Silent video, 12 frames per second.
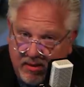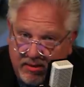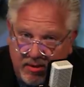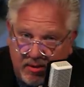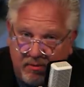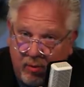
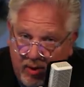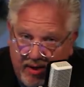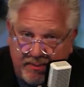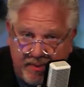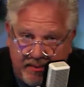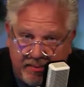guilt of
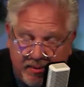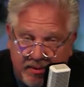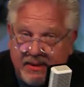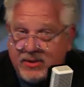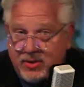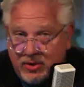white
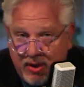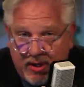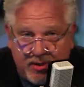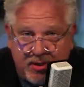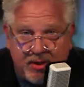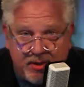people is
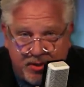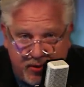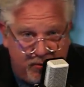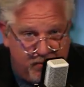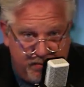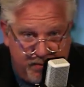just
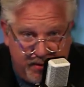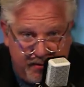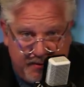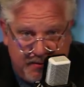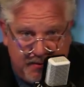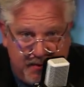assumed
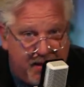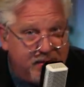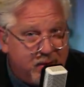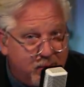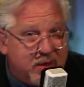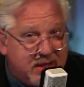
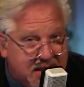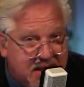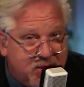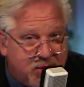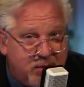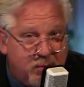and the
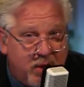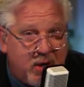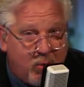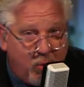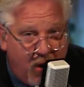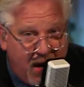religion
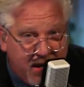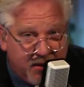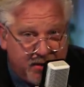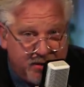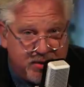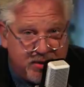
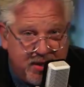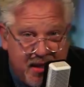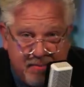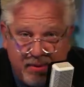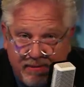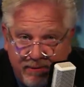requires that
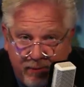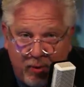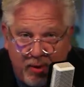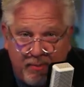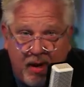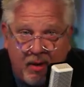they
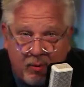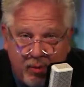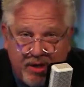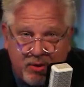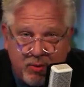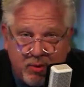perform a
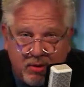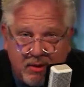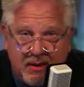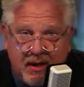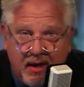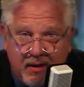
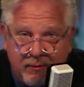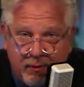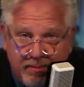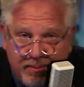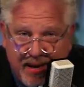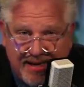ritual of
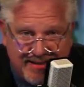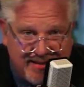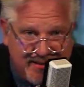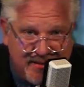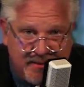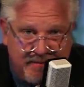
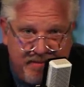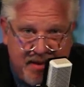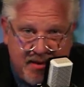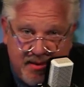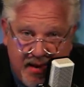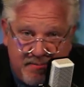repentance.
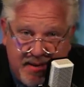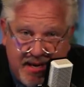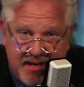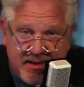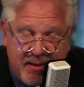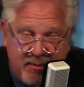That
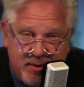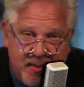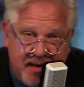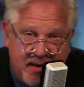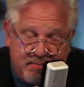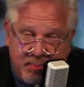PSA was
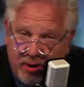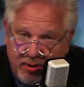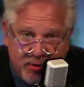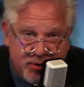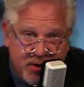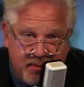made in
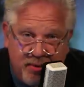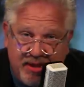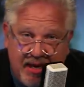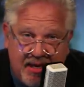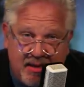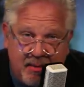partnership
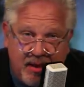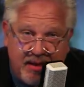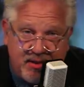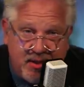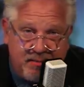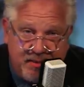with the
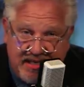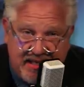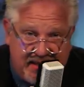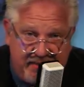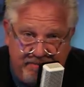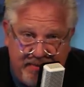
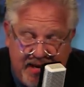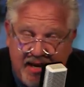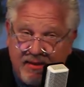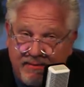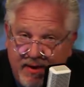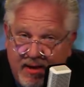NAACP,
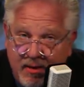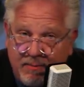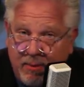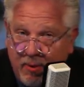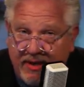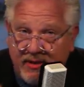and the video
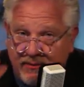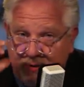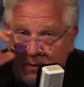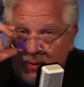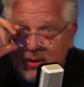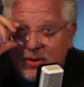points
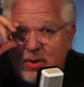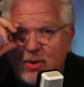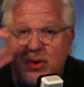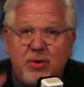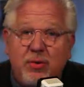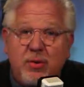viewers
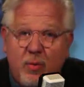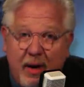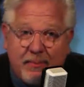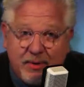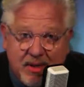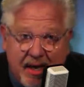to the
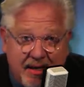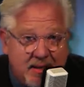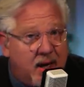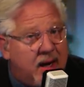website